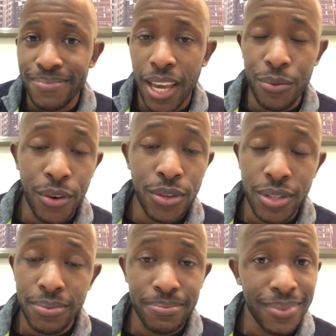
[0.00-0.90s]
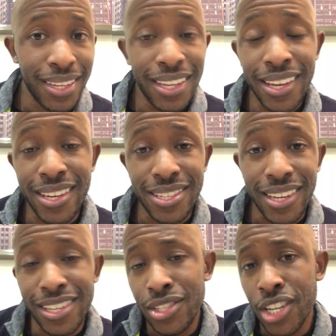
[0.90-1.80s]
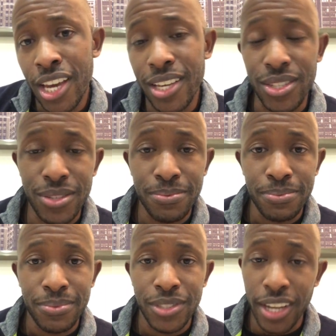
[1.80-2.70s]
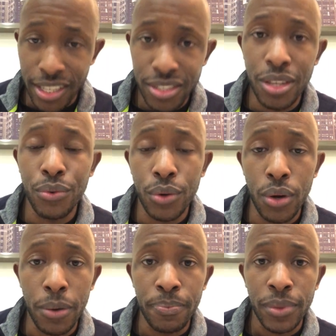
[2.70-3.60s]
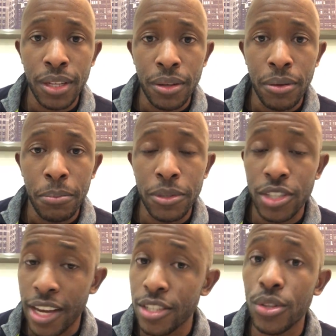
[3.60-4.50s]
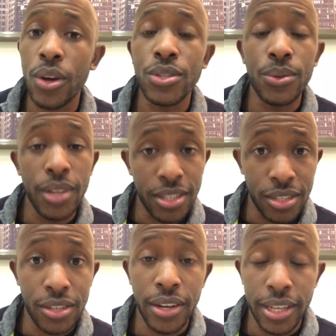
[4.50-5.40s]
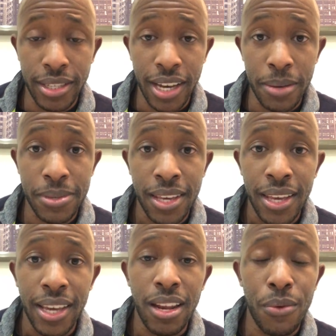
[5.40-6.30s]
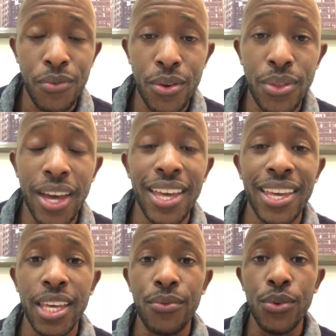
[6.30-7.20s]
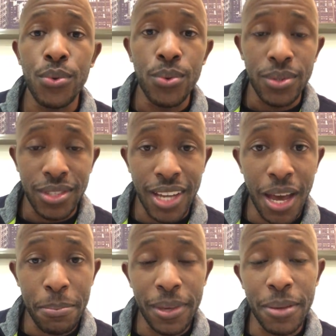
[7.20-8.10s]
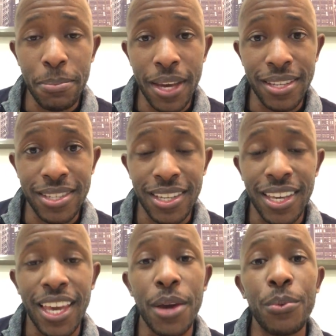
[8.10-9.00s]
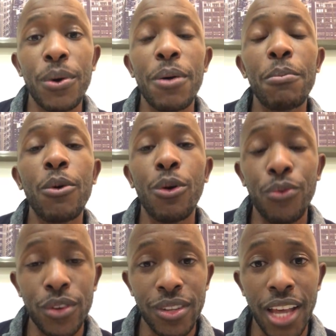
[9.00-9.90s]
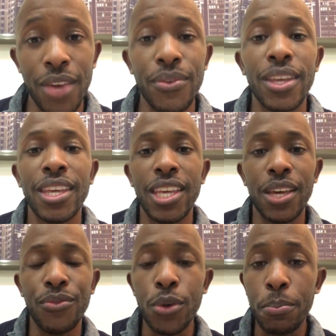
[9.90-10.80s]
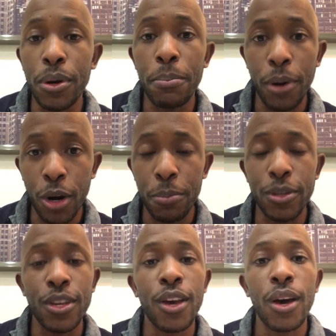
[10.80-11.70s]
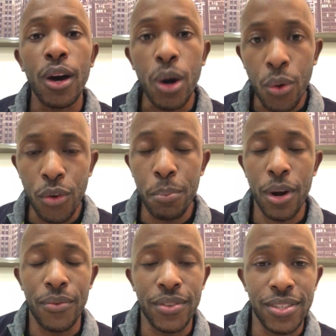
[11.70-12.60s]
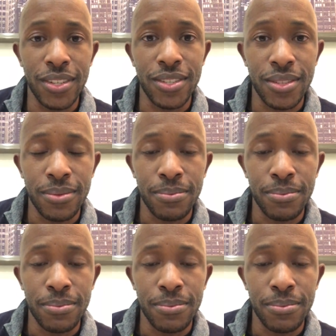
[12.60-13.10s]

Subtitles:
at first. It is. It's change. Change is difficult, but change is also necessary at times. And I feel that if you stop being basic and want more for your life, if you put purpose over preferences,